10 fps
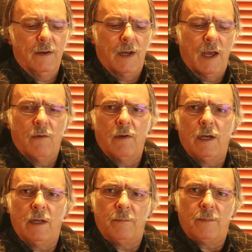Now,
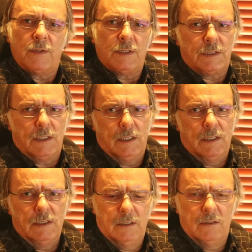any person
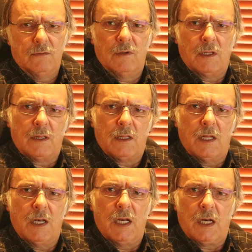with
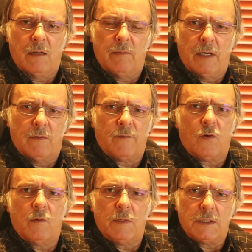a little bit of
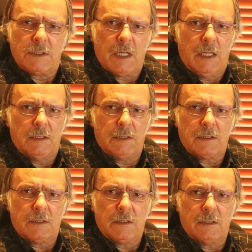common
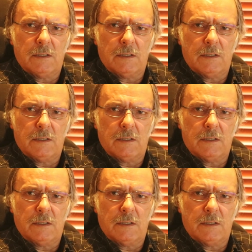sense